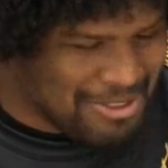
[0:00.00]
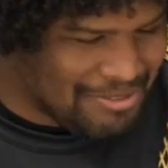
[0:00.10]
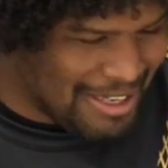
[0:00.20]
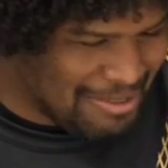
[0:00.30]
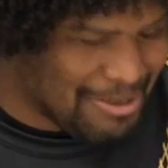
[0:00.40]
most
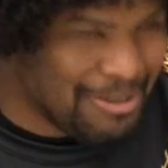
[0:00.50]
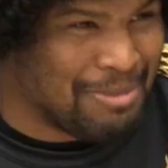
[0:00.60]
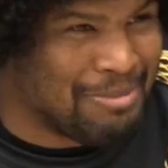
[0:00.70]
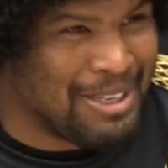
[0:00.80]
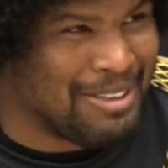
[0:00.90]
valuable
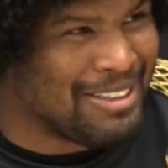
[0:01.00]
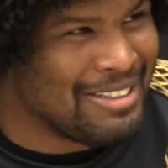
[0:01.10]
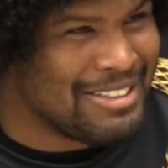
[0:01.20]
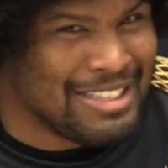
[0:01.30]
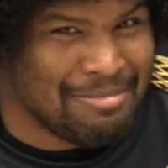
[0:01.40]

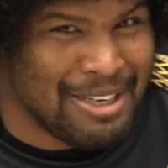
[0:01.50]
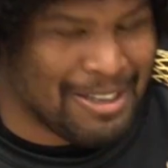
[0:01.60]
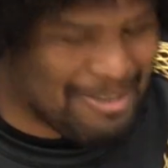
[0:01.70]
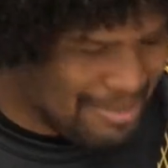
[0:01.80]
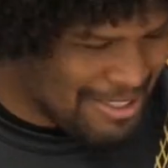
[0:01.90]
teammate
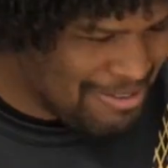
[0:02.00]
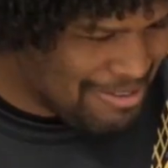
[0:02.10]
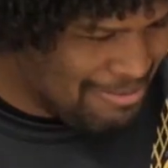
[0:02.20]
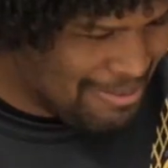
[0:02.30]
on a bus trip.